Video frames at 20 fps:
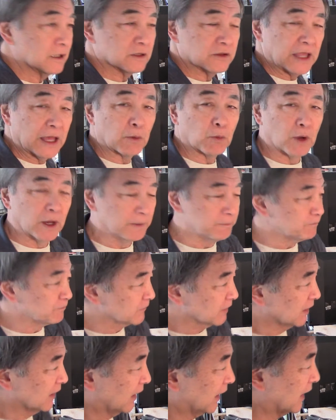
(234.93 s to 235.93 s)
That one.
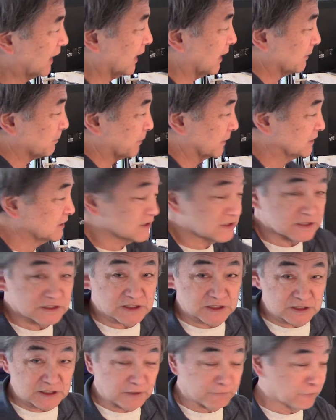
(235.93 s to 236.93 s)
But this is
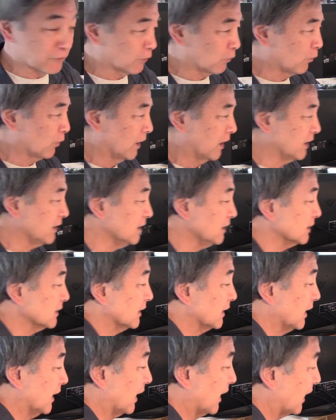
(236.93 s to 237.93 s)
a different one.
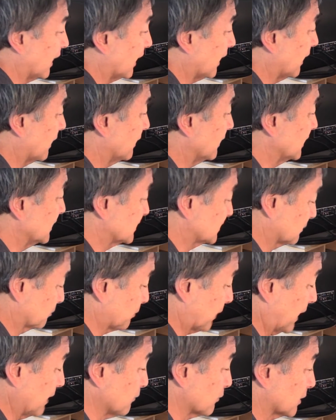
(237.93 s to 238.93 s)
It's
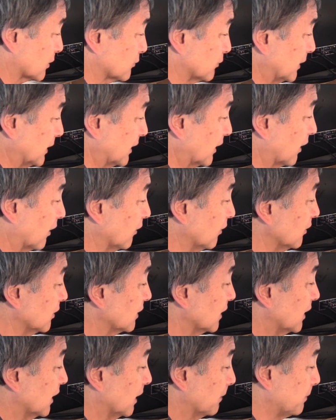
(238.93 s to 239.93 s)
by Rodrigo,
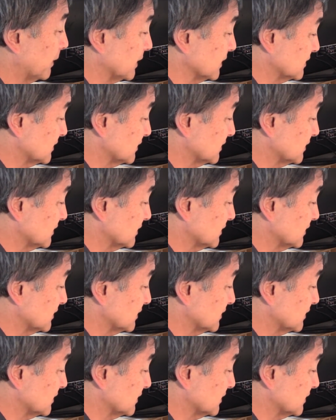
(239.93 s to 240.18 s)
but